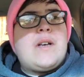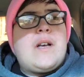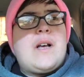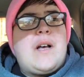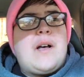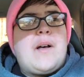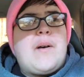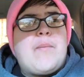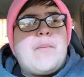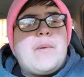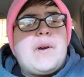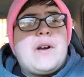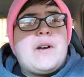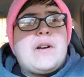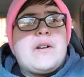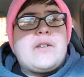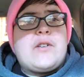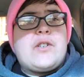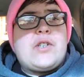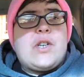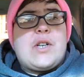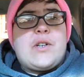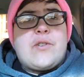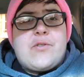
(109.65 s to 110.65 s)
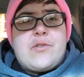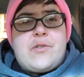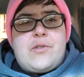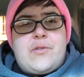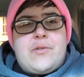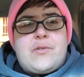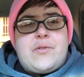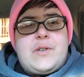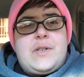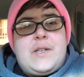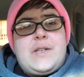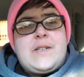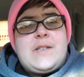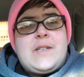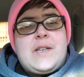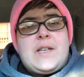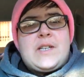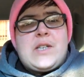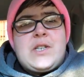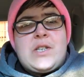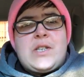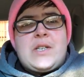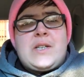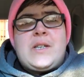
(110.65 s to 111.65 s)
um, our general
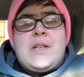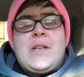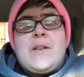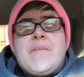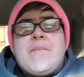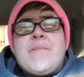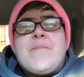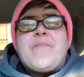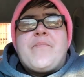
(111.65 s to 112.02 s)
orientation